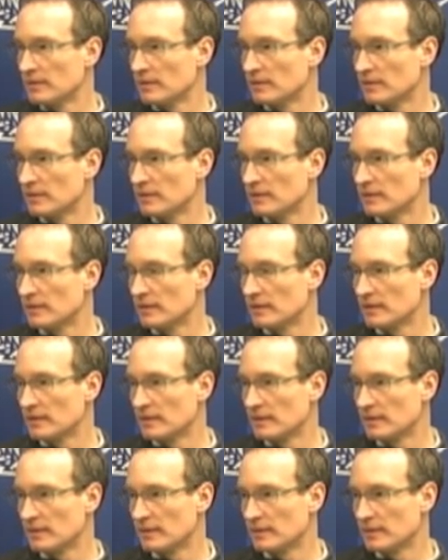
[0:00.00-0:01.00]

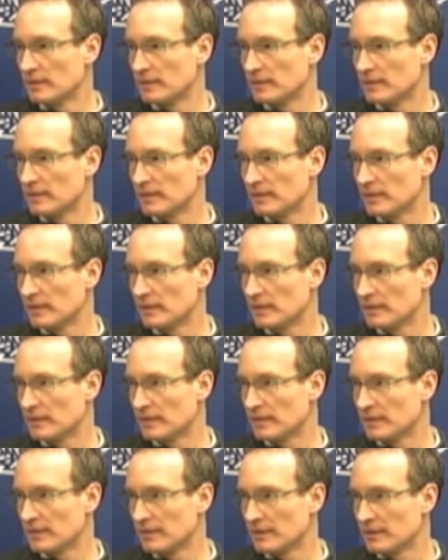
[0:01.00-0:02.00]

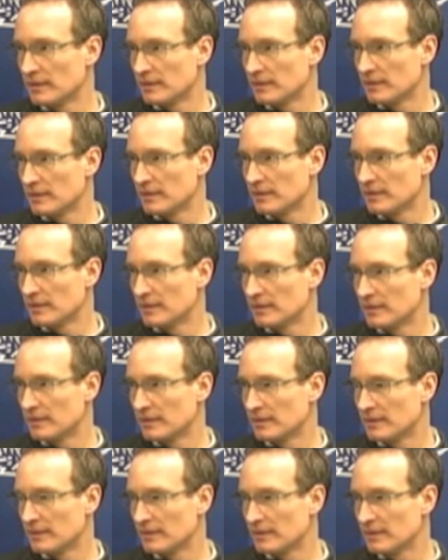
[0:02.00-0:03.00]

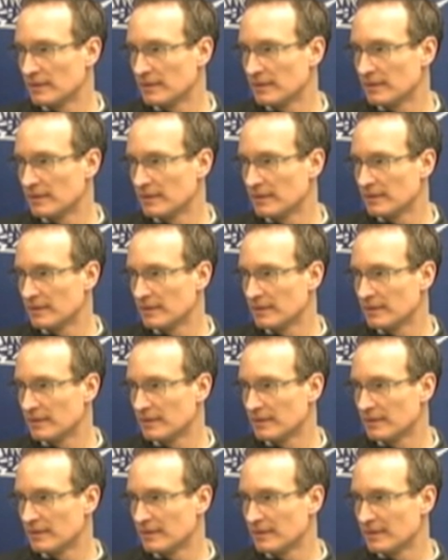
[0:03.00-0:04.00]

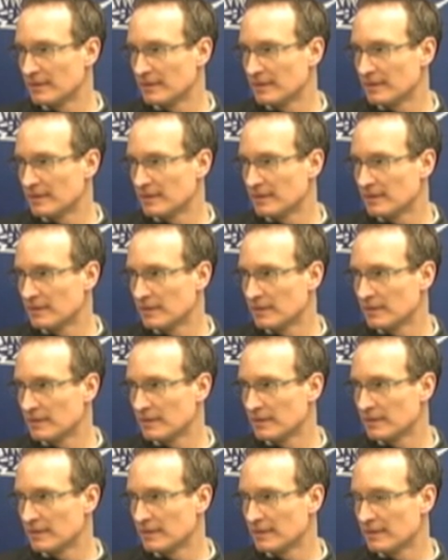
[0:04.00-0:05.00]

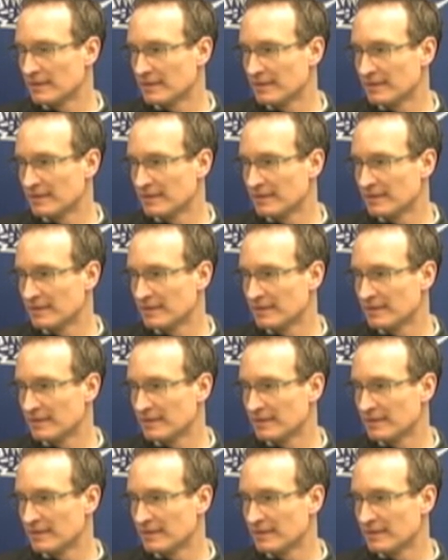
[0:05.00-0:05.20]
(silent)